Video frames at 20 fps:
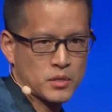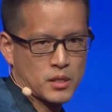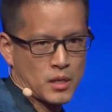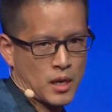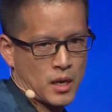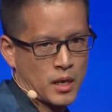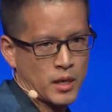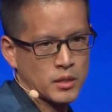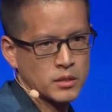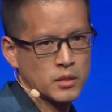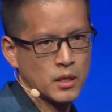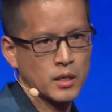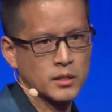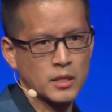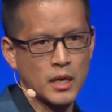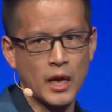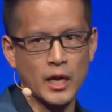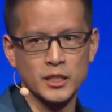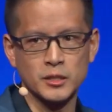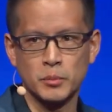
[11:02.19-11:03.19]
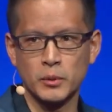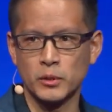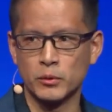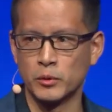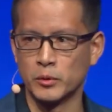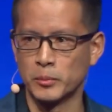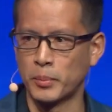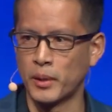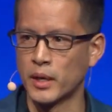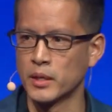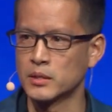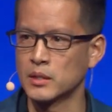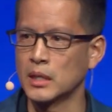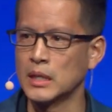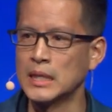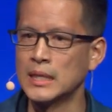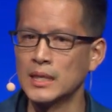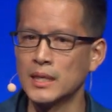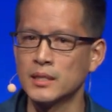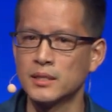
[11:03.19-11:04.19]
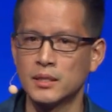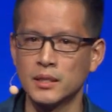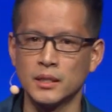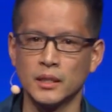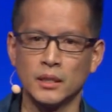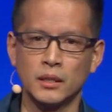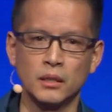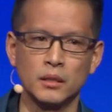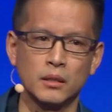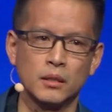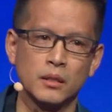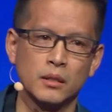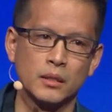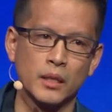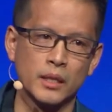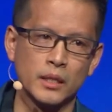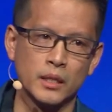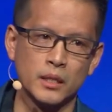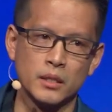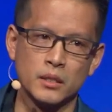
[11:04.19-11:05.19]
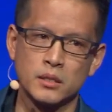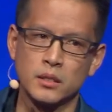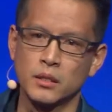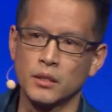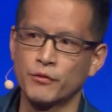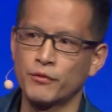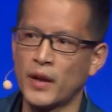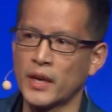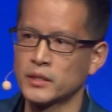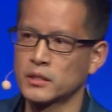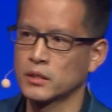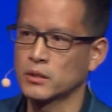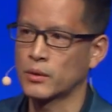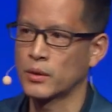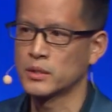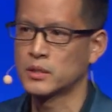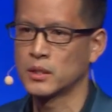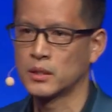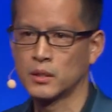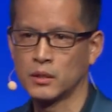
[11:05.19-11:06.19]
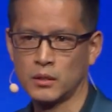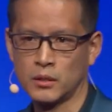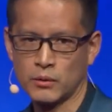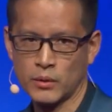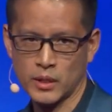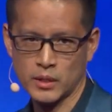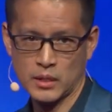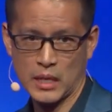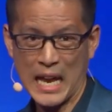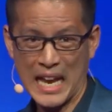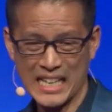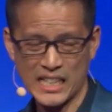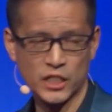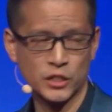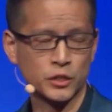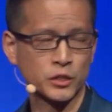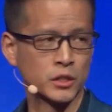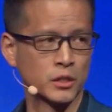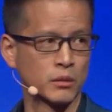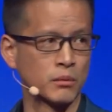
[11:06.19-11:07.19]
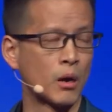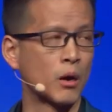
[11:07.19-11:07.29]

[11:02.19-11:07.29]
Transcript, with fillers: size as the hospital replaced in a city that is the fastest growing city in the US eight years in a